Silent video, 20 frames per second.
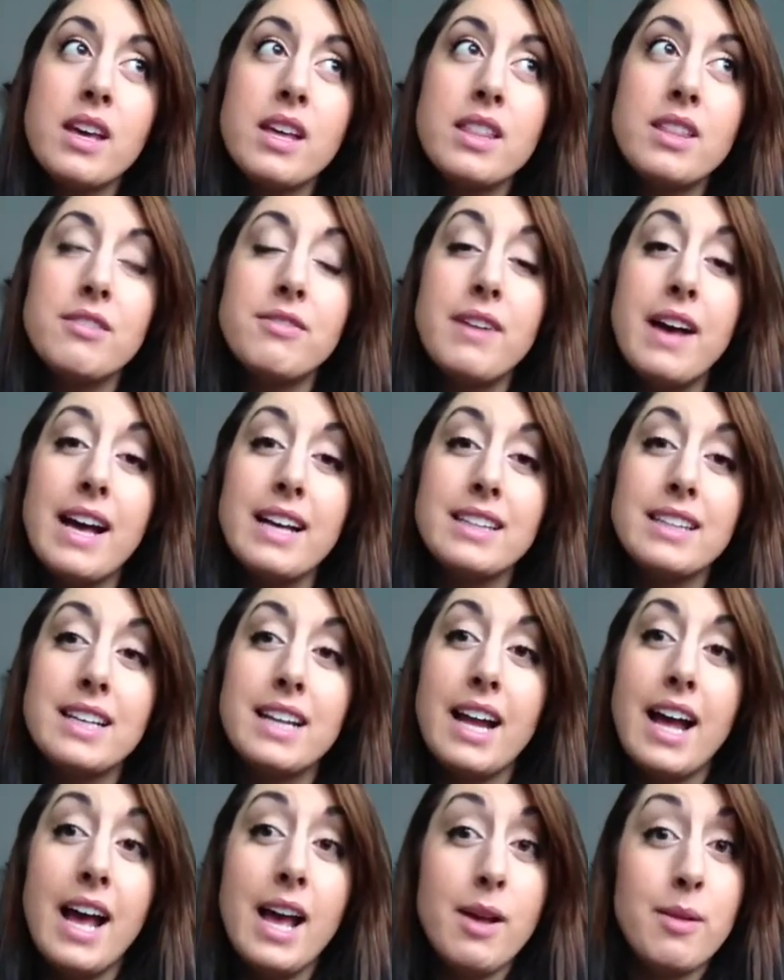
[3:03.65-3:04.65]
the fact
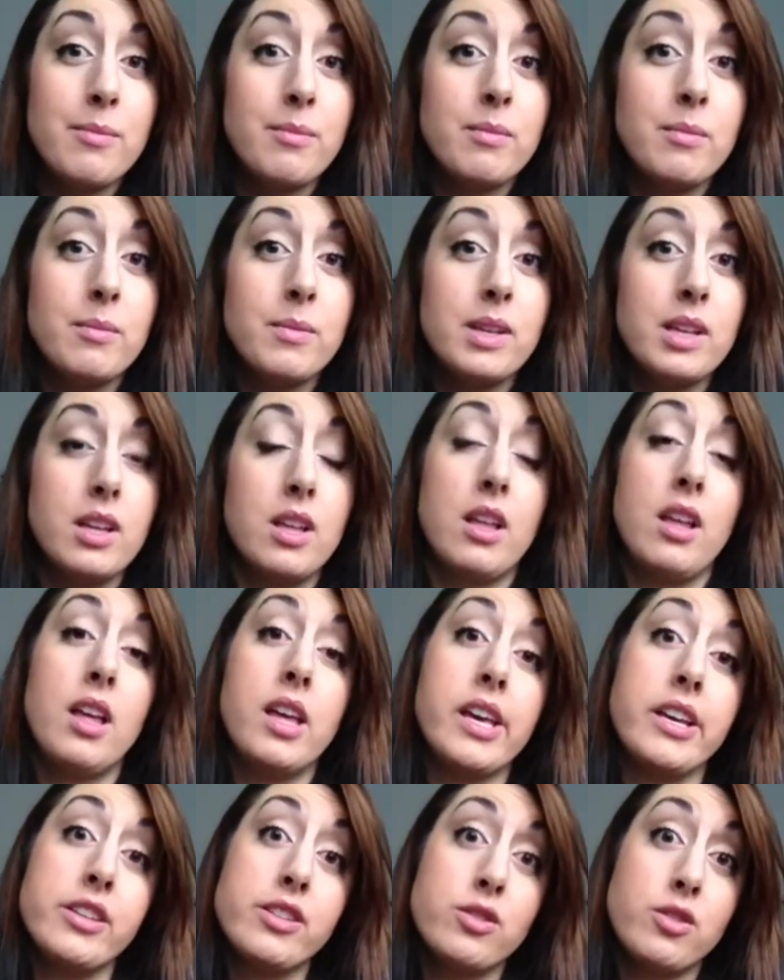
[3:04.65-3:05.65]
that I'm
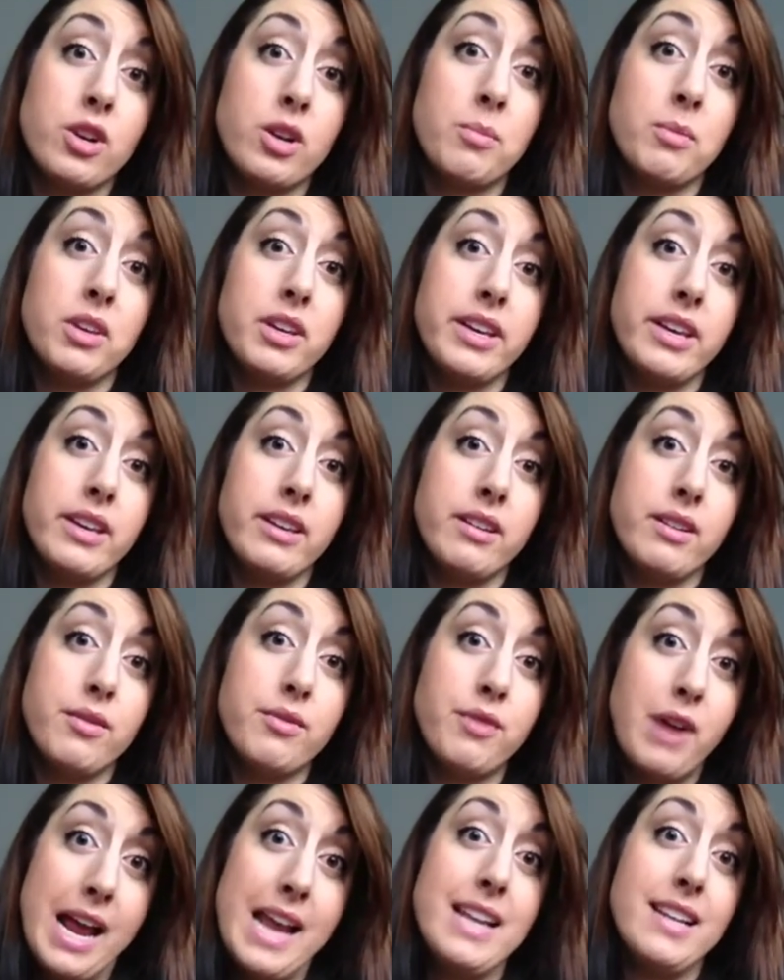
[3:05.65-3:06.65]
extremely
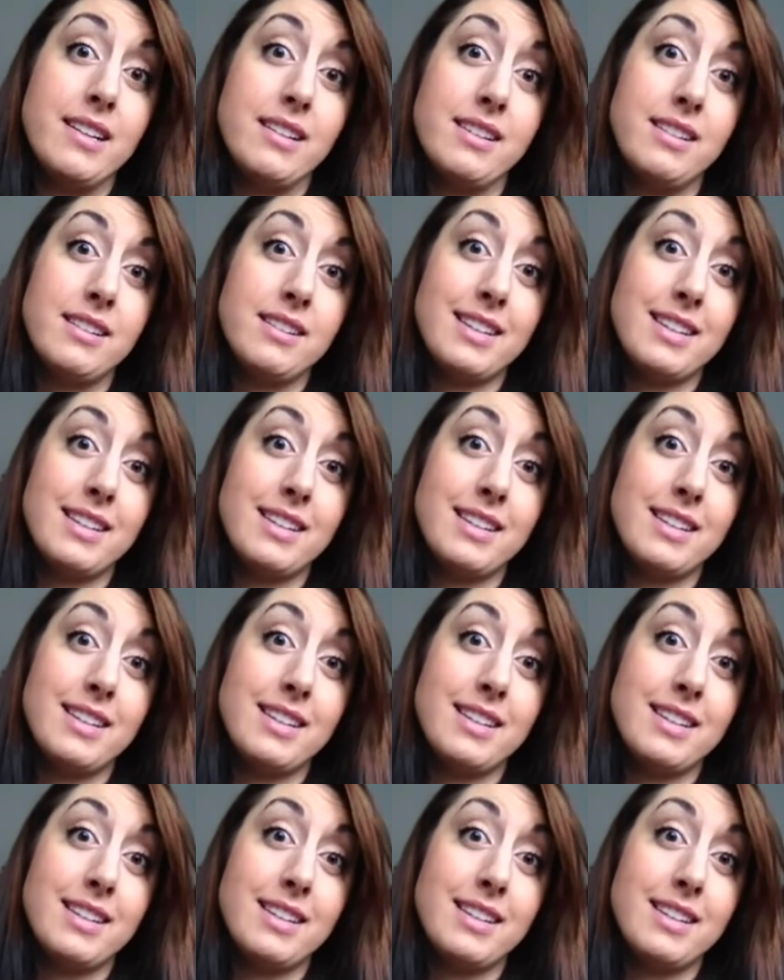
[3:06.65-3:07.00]
frightened